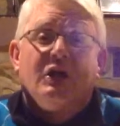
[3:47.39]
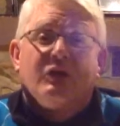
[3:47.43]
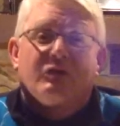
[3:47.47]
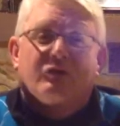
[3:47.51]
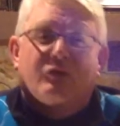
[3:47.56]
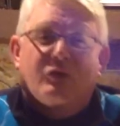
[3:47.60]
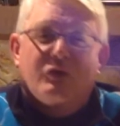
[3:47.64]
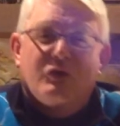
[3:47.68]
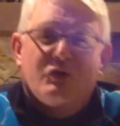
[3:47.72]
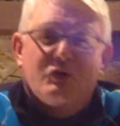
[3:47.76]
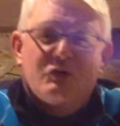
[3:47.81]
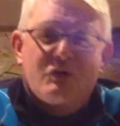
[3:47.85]

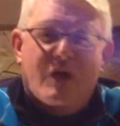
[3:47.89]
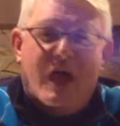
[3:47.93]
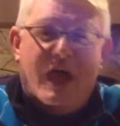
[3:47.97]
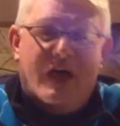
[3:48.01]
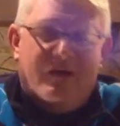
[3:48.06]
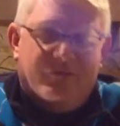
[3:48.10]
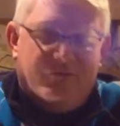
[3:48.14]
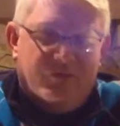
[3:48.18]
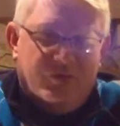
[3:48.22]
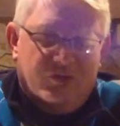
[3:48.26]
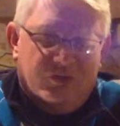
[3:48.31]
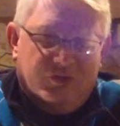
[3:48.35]
So you
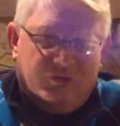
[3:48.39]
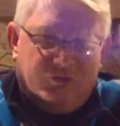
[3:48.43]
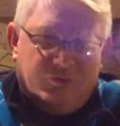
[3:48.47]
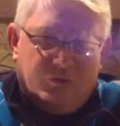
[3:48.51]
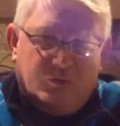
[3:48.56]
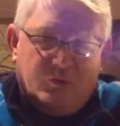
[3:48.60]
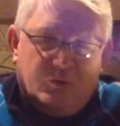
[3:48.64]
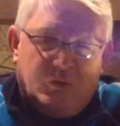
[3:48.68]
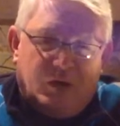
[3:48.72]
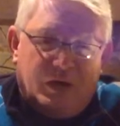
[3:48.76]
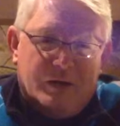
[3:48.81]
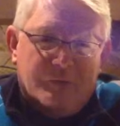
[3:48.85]
have this
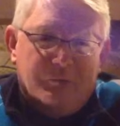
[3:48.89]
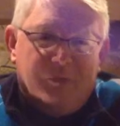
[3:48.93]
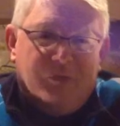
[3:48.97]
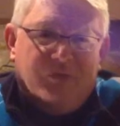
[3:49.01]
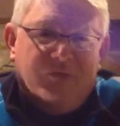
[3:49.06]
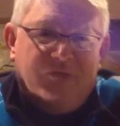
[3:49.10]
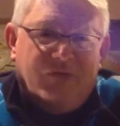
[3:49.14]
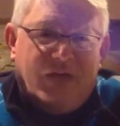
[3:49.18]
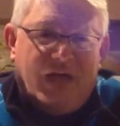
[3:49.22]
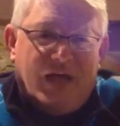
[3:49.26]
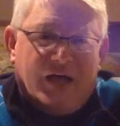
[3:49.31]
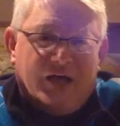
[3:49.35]

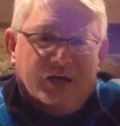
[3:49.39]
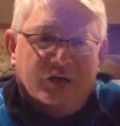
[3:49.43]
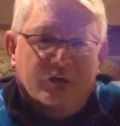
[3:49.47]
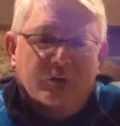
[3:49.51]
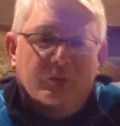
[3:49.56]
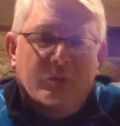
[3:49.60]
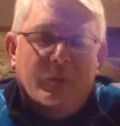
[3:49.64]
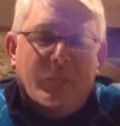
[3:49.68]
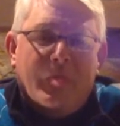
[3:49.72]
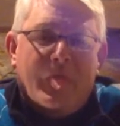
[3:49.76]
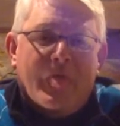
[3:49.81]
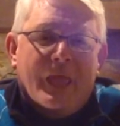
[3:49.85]
incredible value.